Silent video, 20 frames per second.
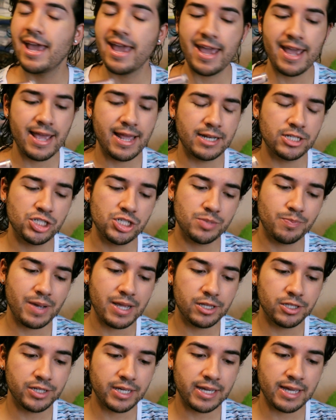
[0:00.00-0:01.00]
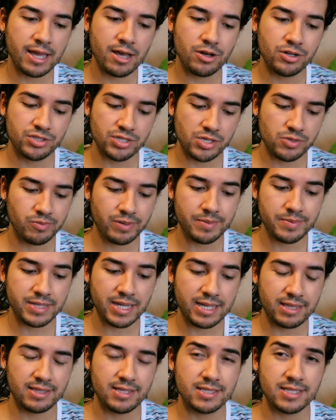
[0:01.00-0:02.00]
And just by looking at Ulta's
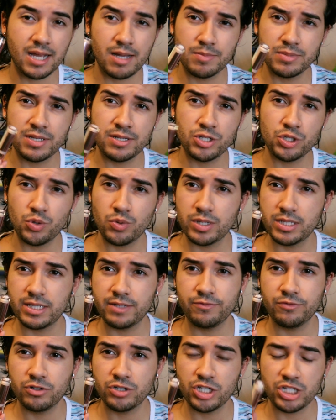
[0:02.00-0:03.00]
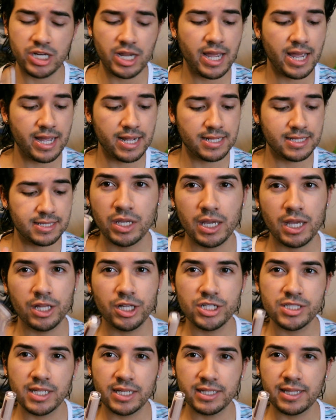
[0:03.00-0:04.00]
website, this comes in 24 shades.
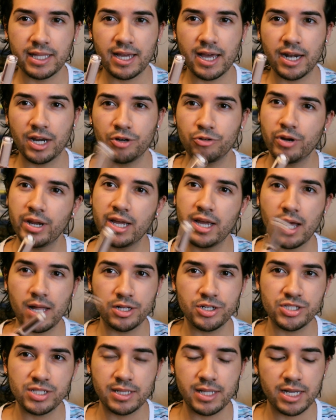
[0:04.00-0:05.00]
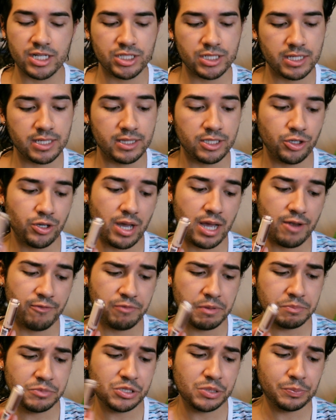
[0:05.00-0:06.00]
It looks like they got a great color selection. You got
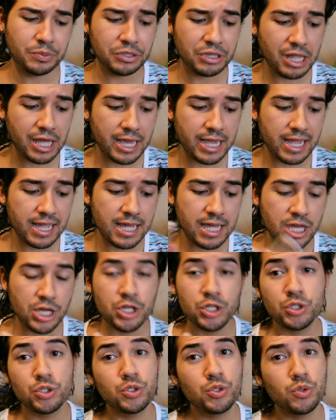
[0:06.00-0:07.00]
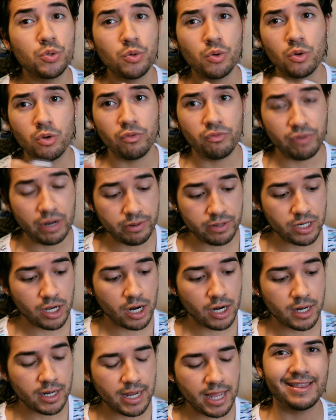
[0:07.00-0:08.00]
from super light to very
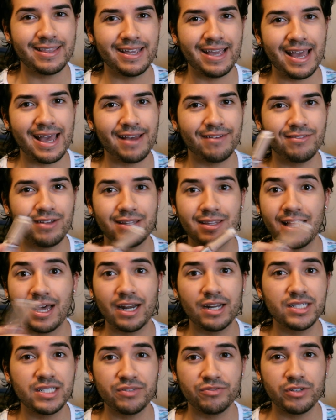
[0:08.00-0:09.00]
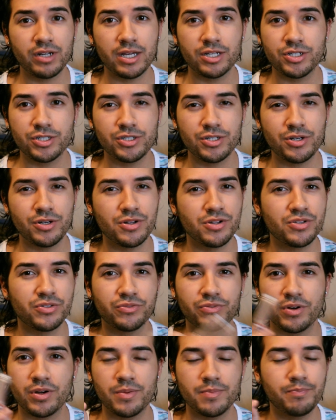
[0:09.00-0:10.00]
dark. And they have a lot of different
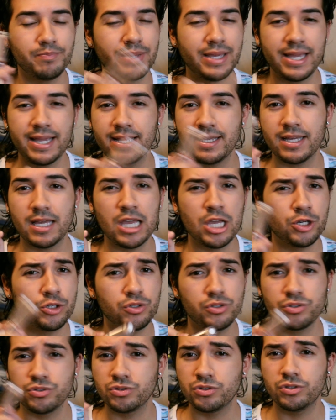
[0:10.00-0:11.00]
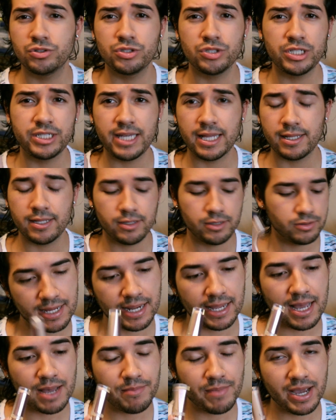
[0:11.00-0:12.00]
undertones from pink, neutral to yellow.
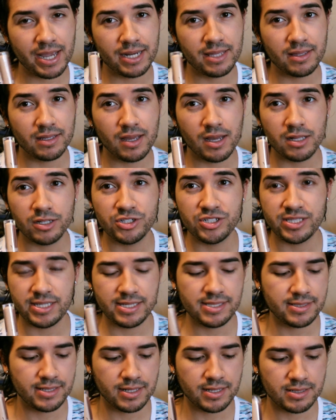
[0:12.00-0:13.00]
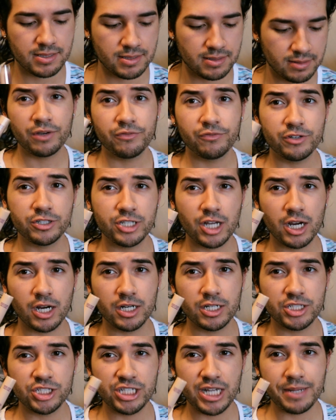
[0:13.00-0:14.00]
And I got mine in the color C6. For
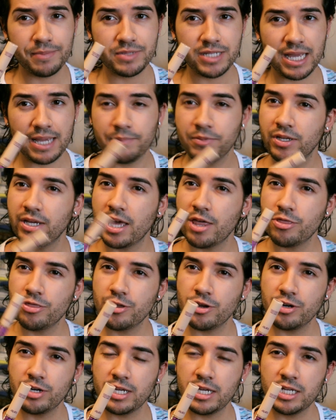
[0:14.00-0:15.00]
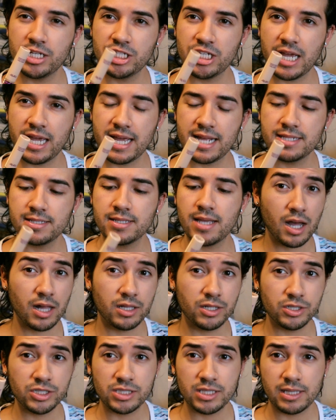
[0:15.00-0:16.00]
Tarte Shape Tape, you get 30 shades.
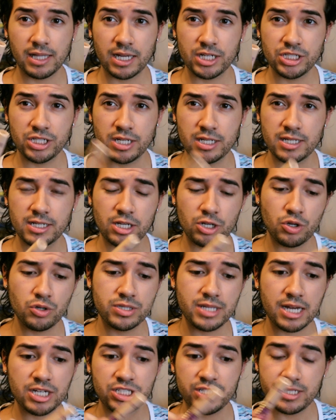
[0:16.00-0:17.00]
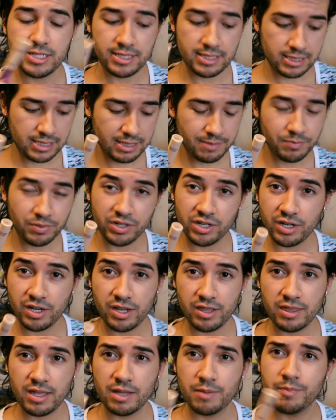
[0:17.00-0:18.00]
Color selection goes actually
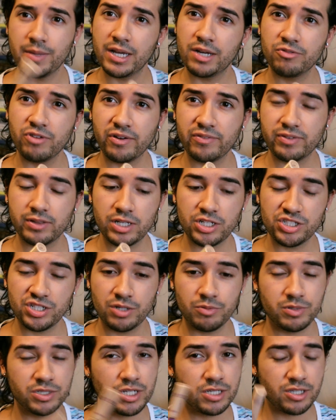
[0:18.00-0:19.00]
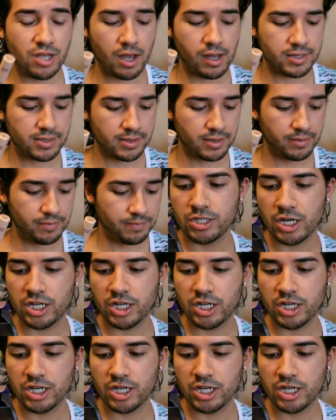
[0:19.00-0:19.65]
deeper than Makeup Revolution, which is awesome.